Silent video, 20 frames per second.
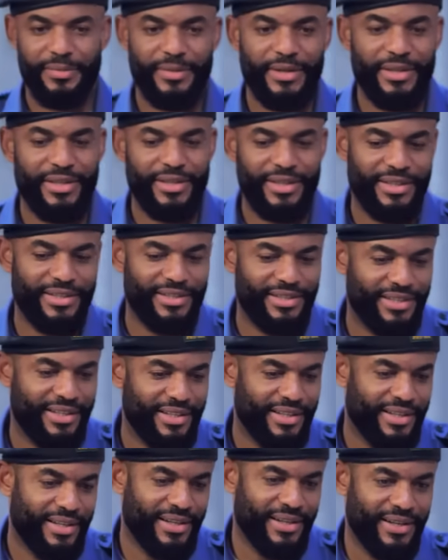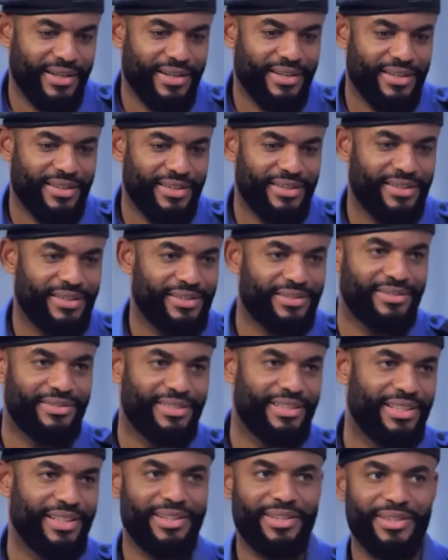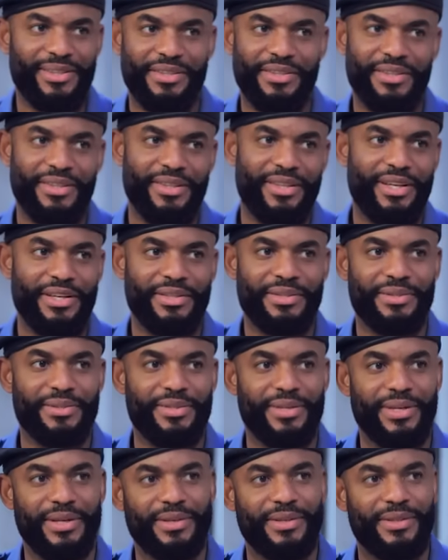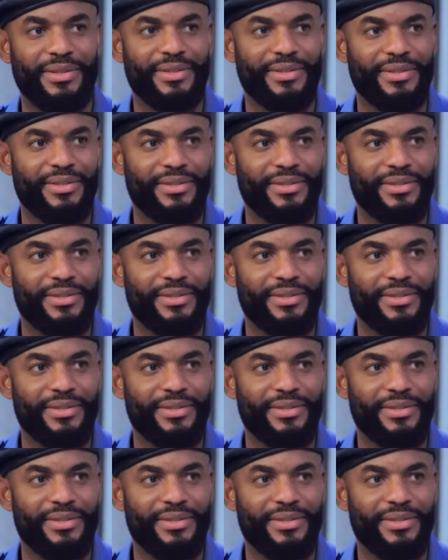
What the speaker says: Ma, there's really nothing there to tell.